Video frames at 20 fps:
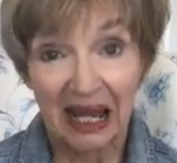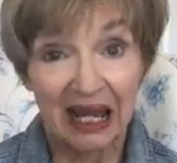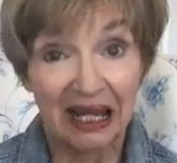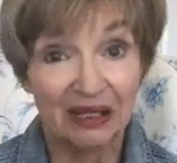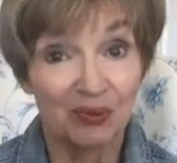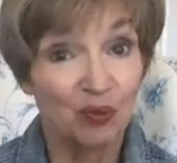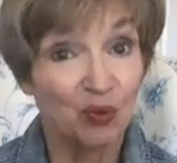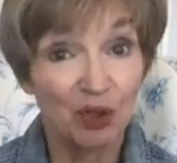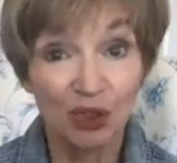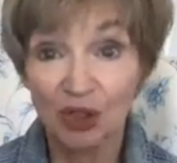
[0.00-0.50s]

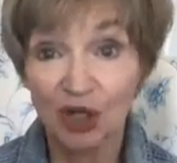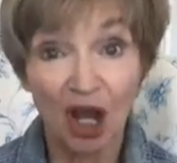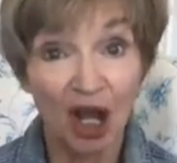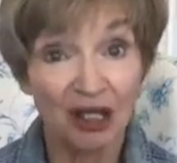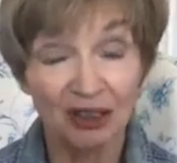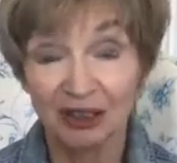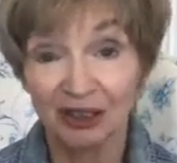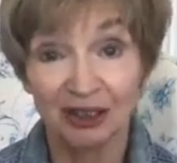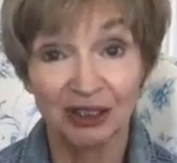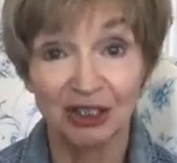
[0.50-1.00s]
We're
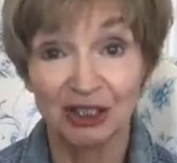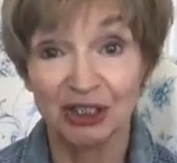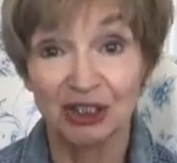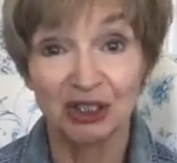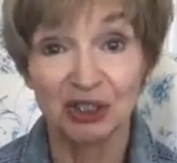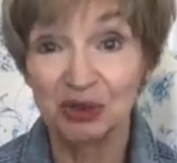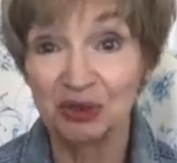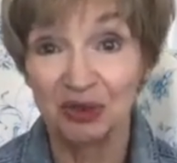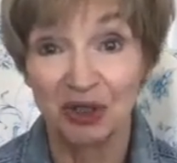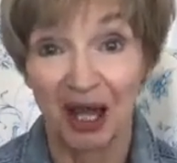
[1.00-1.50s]
not going to
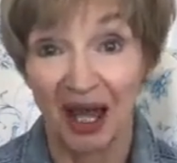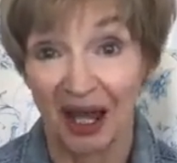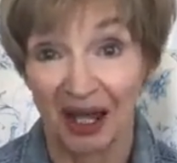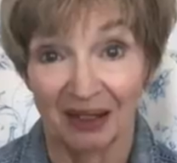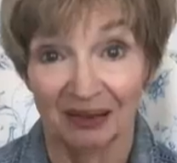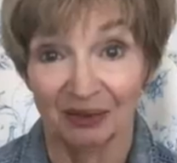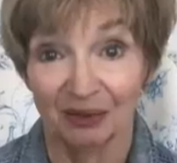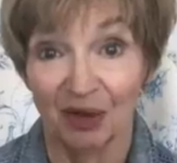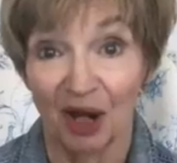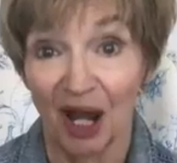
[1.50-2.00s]
do that,
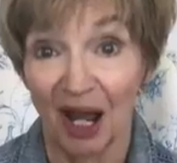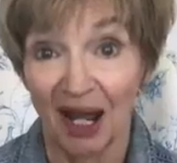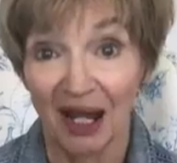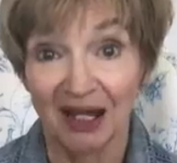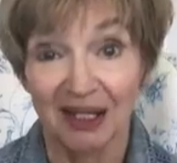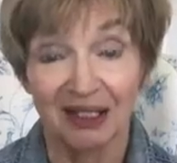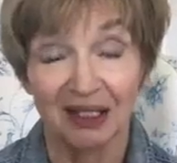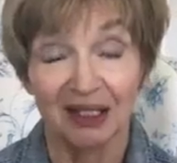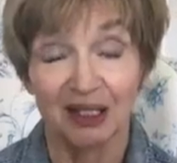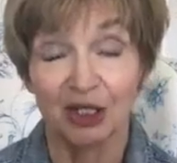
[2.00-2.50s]
right?